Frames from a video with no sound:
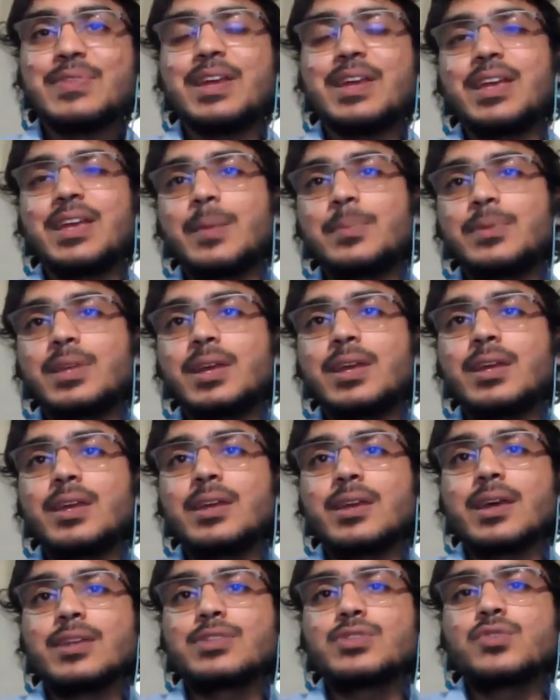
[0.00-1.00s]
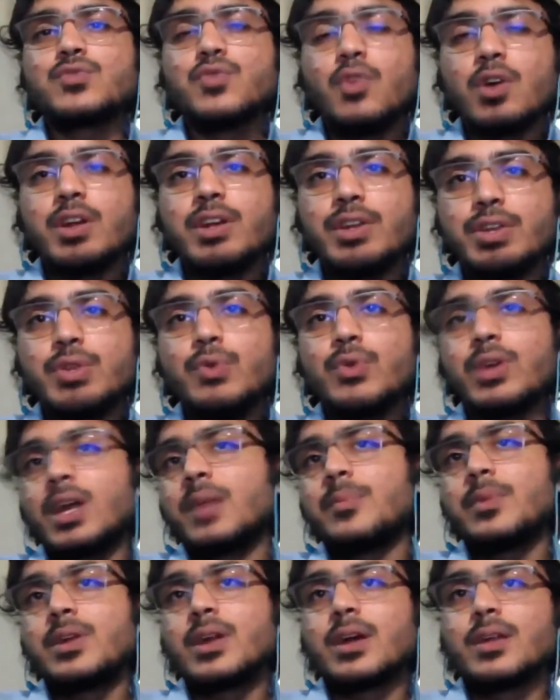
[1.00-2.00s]
We keep thinking as to what new
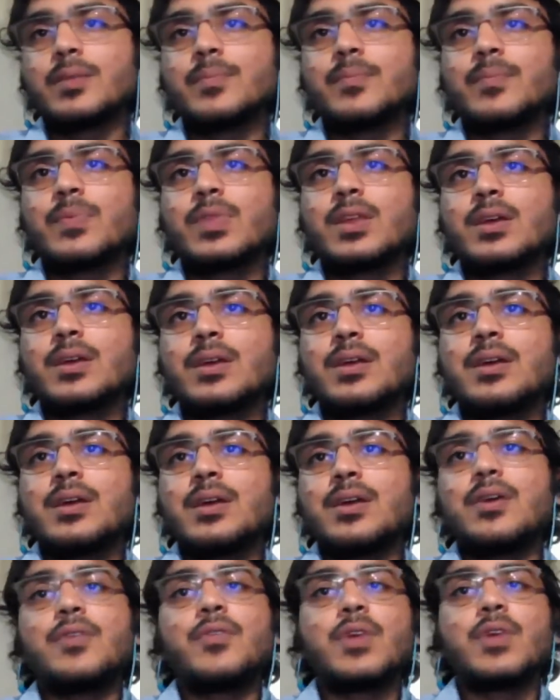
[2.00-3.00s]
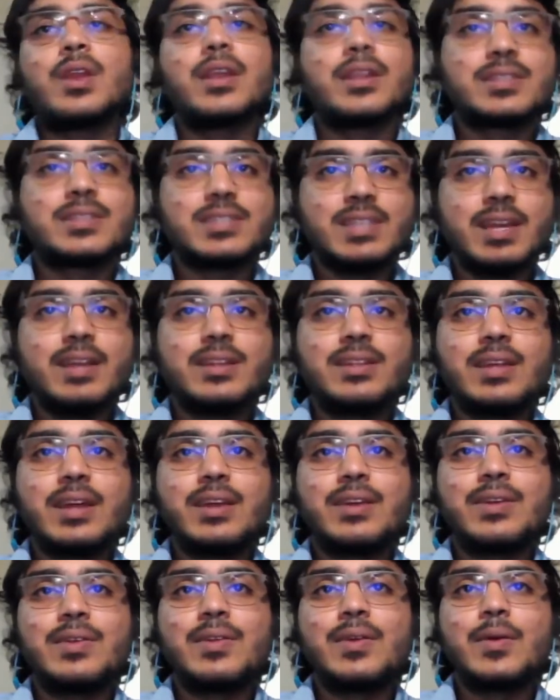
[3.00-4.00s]
can be done. Well, it's said that
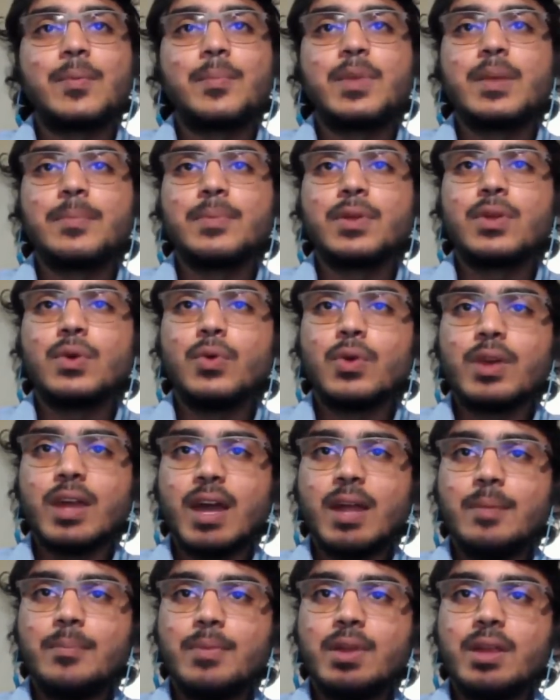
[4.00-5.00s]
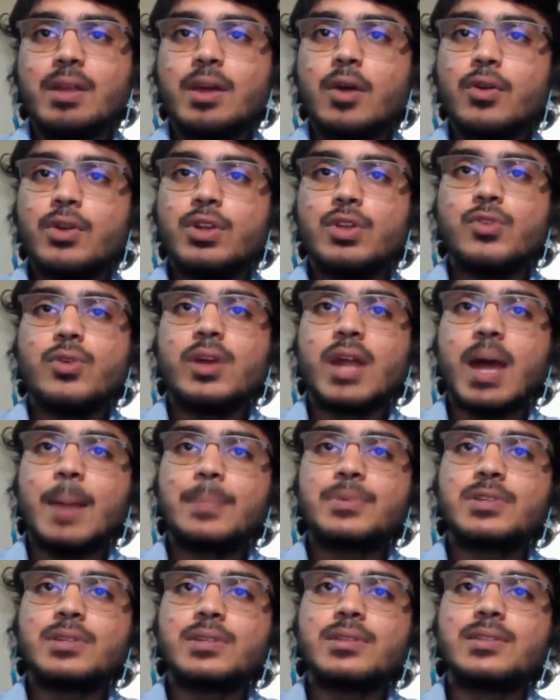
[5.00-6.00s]
okay. people who can bring out new
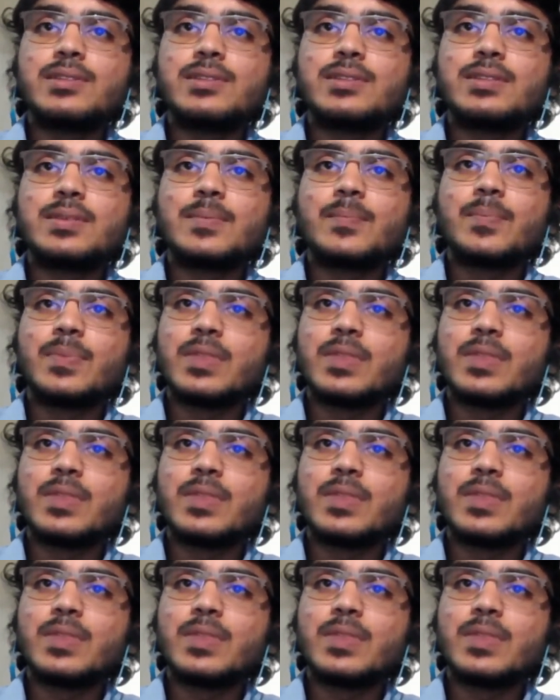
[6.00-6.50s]
adaptions